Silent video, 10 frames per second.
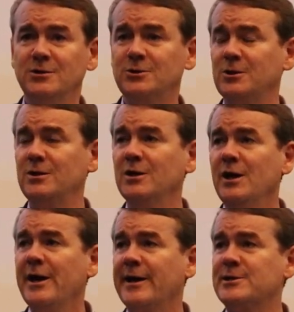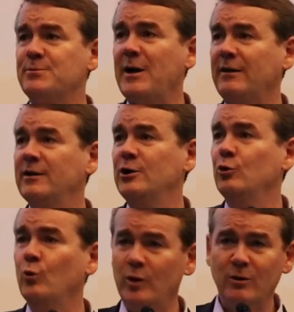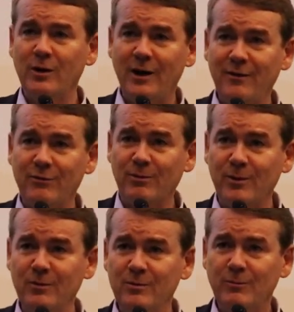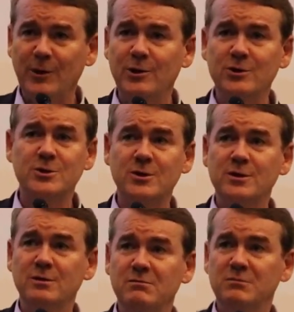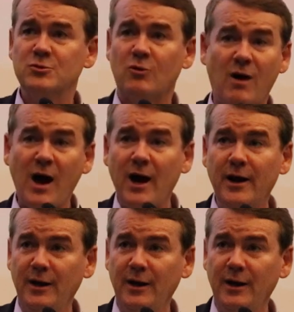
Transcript: You shouldn't expect that you will get it through, but you should try,